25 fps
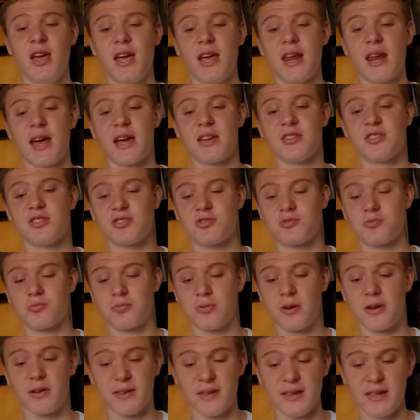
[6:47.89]
and I just
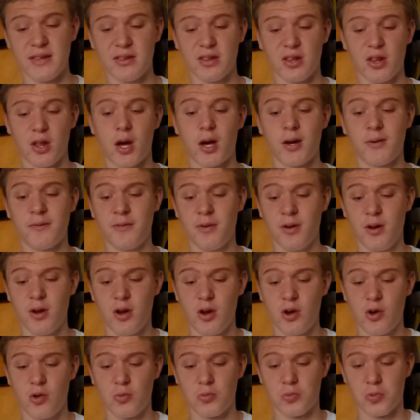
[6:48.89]
really love
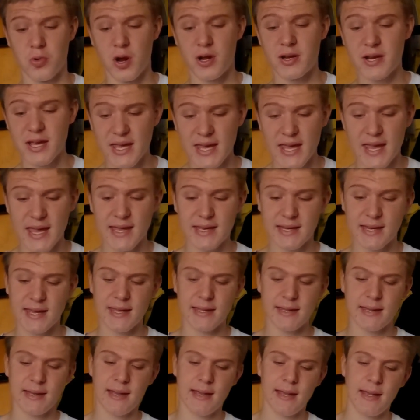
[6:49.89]
running in
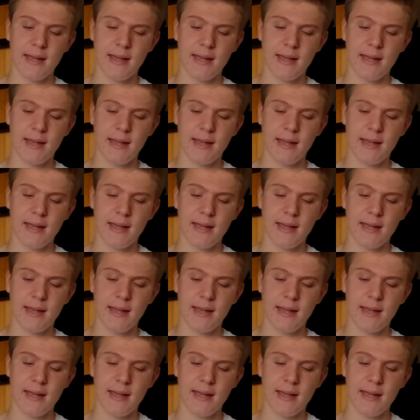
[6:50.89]
it.